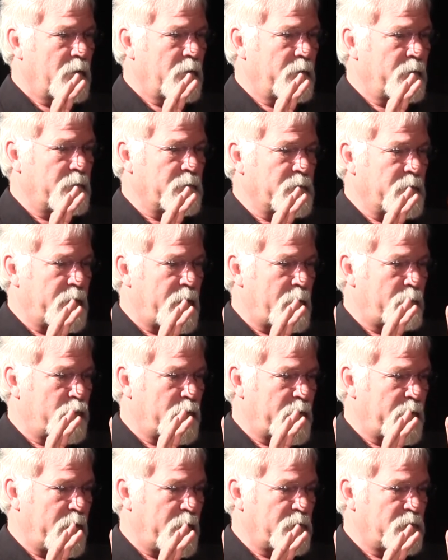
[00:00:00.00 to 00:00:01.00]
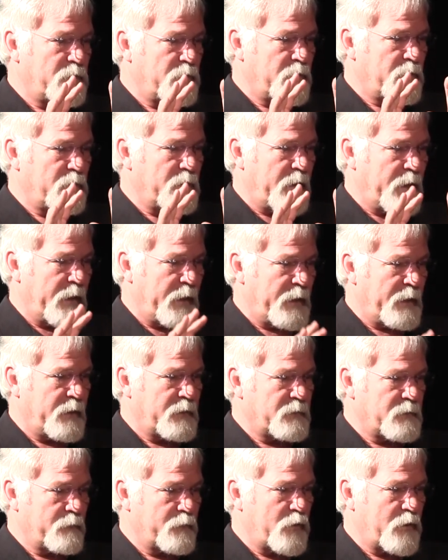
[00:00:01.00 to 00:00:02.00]
There's an application in to
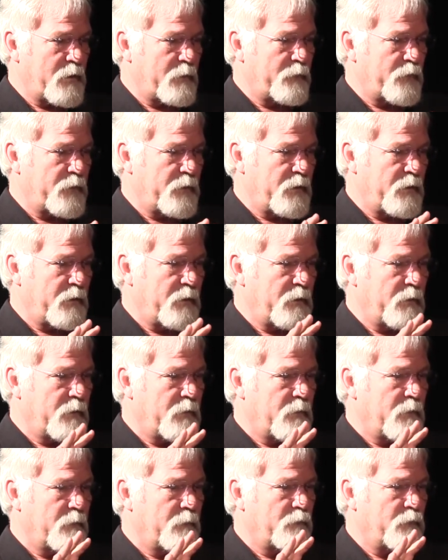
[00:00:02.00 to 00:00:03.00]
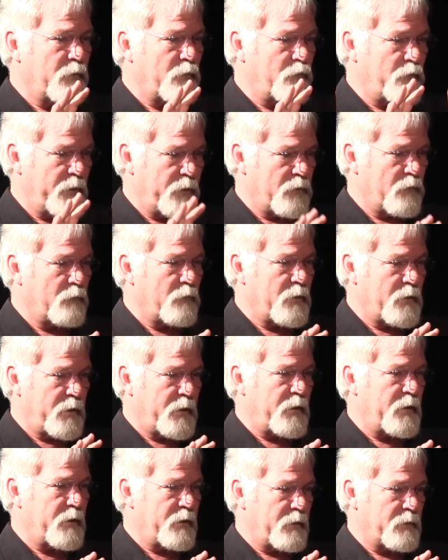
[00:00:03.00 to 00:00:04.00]
annex the property, but we don't want
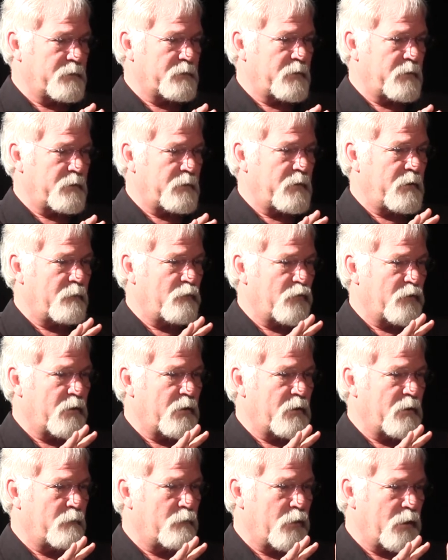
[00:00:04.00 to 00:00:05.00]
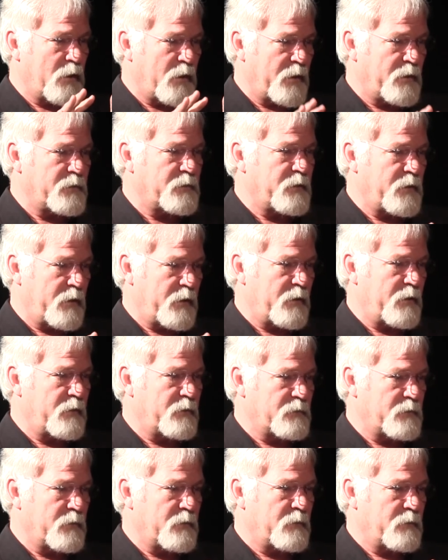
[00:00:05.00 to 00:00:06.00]
to annex it, and we're not obliged to
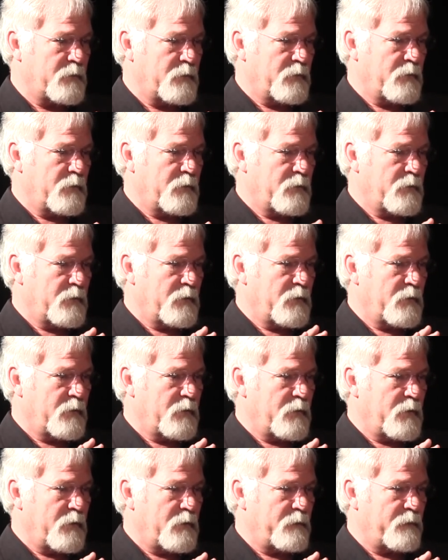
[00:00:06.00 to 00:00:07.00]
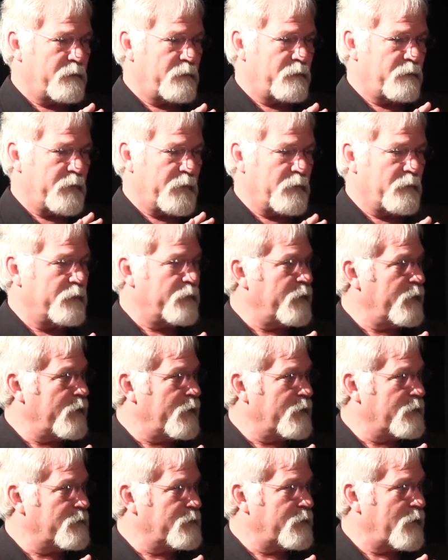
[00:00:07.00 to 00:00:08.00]
annex it if we don't
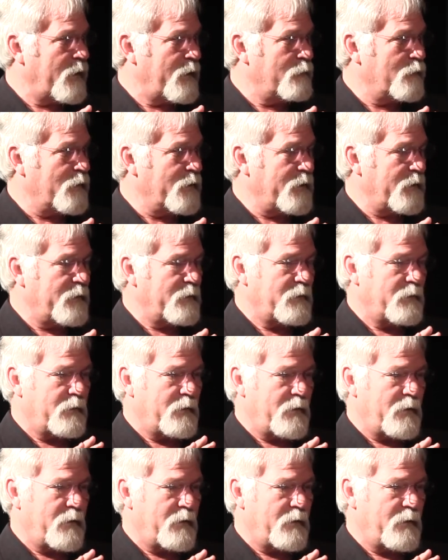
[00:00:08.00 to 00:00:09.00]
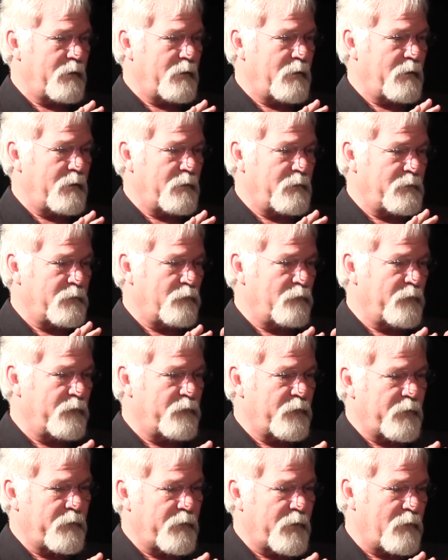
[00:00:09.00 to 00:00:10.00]
think it's timely. And, and until we
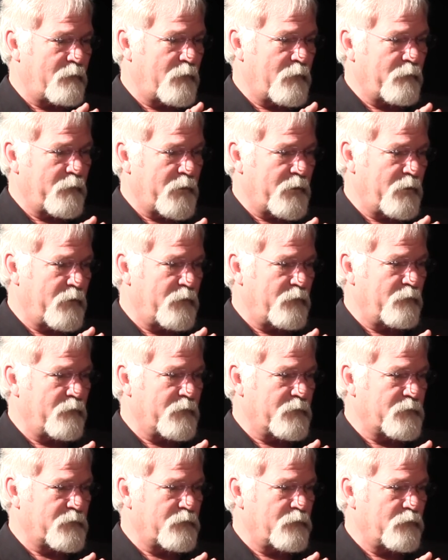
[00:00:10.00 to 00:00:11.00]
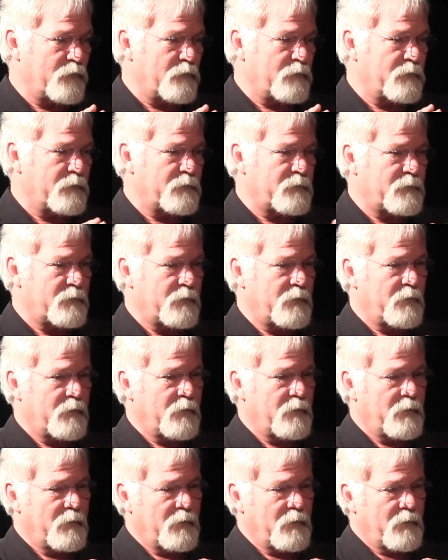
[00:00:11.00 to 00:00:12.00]
figure out what we're going to do with the schools,
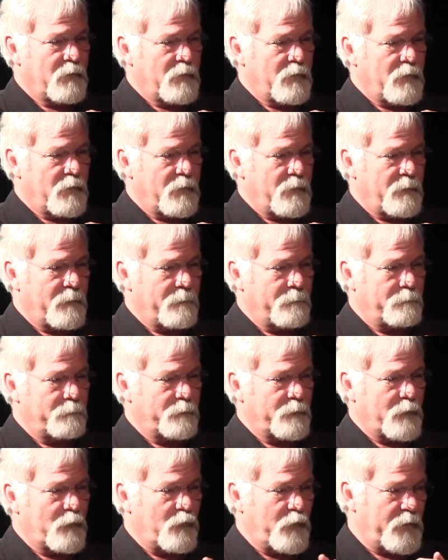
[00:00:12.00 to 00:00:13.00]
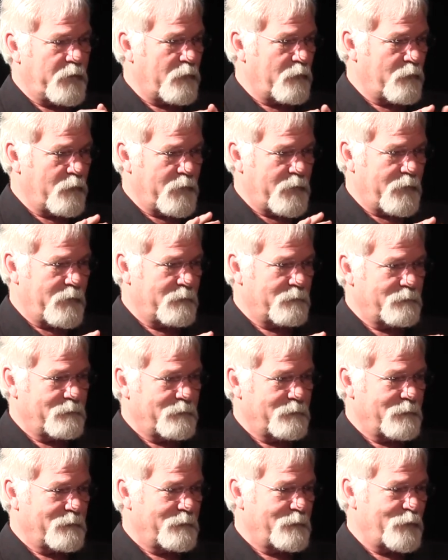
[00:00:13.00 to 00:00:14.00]
um, we don't want to
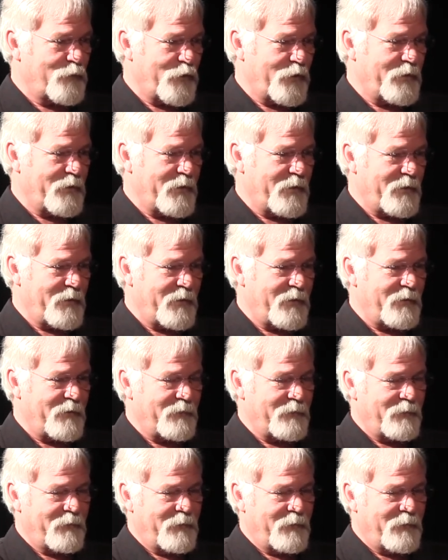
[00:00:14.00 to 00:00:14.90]
bring that in.